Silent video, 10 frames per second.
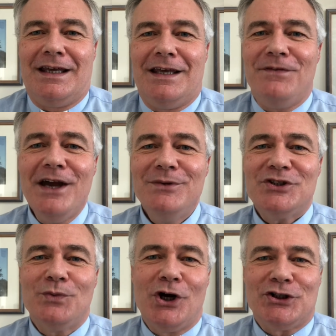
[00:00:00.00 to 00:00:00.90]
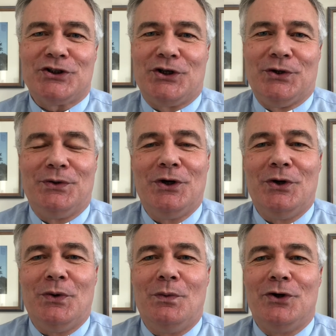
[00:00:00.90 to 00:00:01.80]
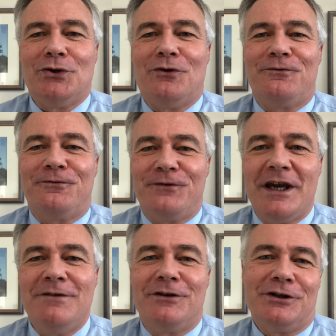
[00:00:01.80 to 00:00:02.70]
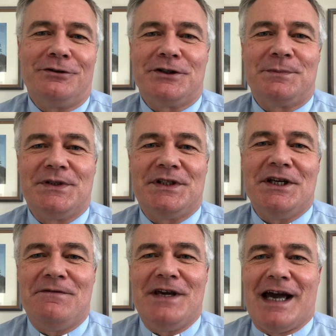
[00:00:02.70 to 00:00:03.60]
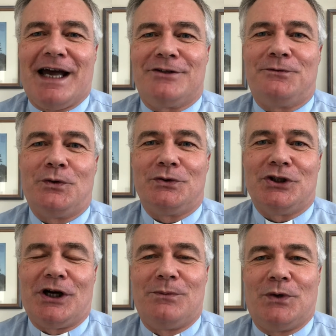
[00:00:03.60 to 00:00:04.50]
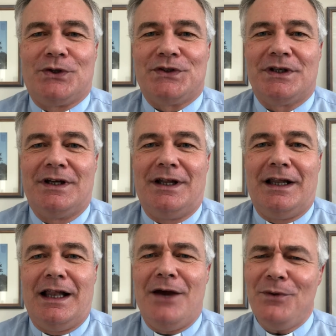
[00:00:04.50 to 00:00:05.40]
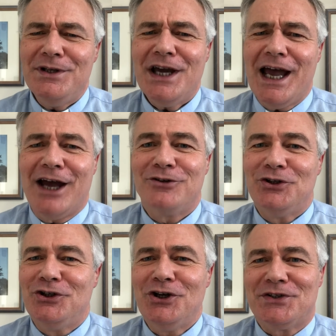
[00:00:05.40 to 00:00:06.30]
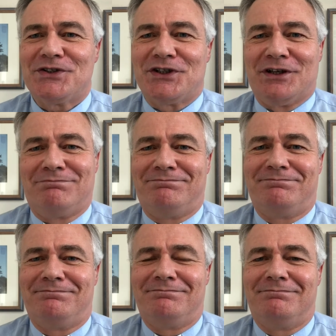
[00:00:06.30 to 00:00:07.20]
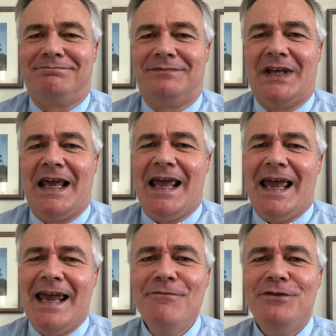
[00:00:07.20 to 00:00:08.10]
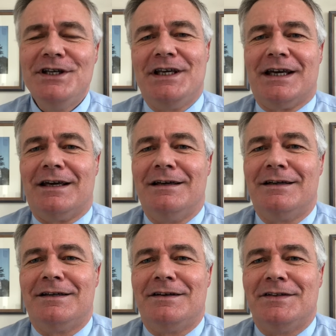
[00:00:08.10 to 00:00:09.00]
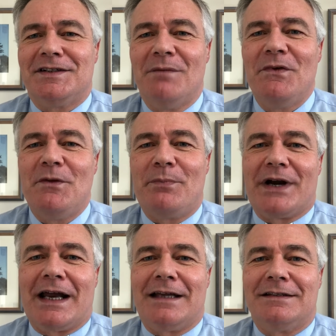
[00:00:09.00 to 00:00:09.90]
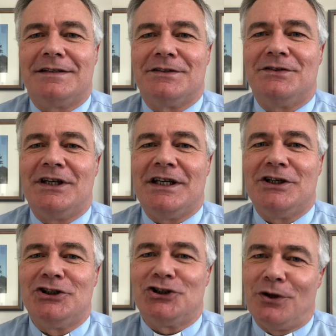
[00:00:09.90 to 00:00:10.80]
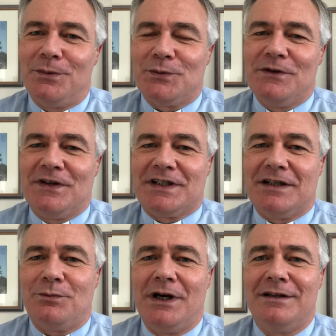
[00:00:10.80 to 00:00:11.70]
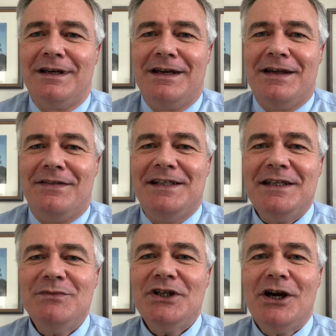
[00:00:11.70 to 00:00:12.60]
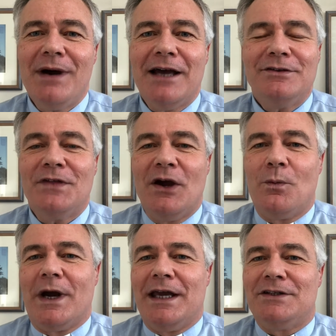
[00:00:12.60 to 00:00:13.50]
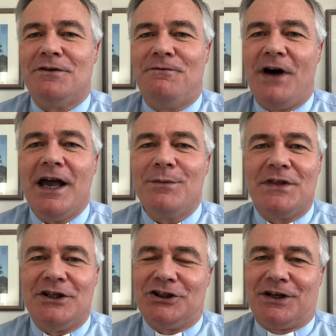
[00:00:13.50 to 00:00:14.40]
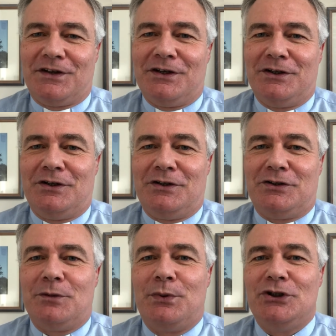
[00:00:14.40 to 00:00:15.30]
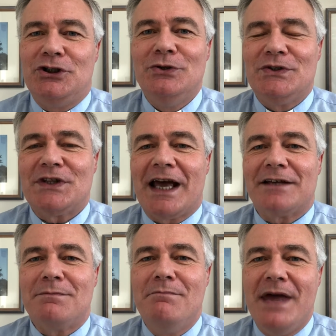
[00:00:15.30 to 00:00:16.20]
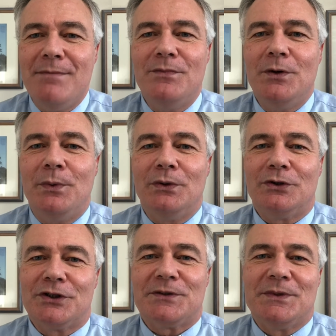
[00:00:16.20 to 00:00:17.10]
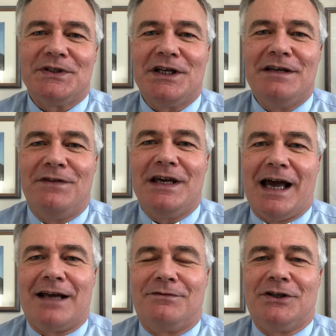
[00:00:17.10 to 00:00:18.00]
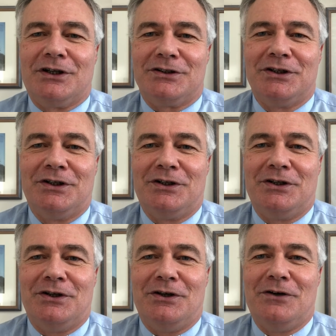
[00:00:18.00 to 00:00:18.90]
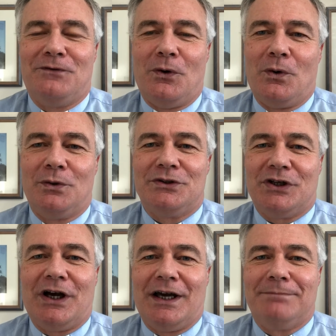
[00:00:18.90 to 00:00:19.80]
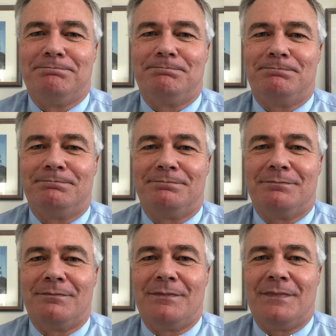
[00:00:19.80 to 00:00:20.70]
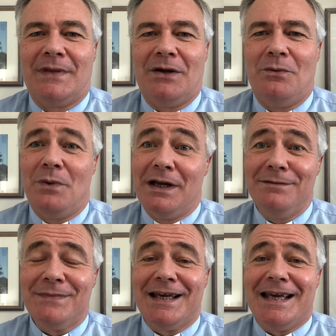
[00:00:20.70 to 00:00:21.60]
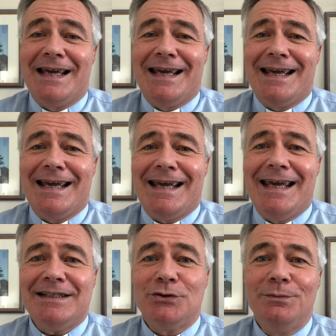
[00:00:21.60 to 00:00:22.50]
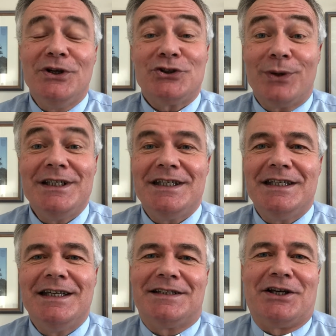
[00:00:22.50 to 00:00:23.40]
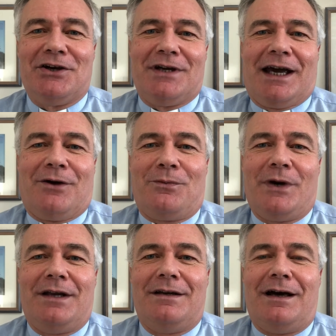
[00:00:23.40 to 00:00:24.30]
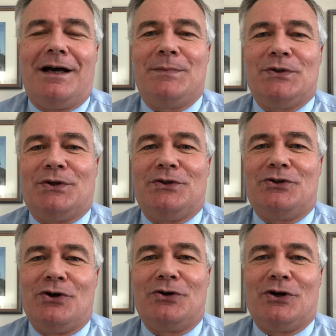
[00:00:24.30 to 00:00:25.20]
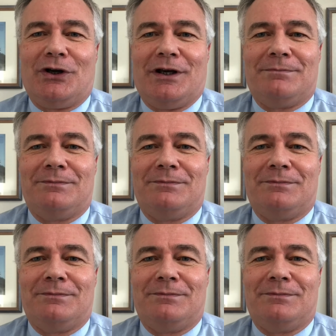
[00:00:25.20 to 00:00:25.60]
If I was to ask you what your favourite Christmas TV ad of all time was, I wonder how you'd answer. Every year, some of the brands and the shops we visit, well, they seem to go out of their way to vie with each other to produce that memorable Christmas TV advert of all time. Well, it's almost 20 years ago now when I put on a dog collar.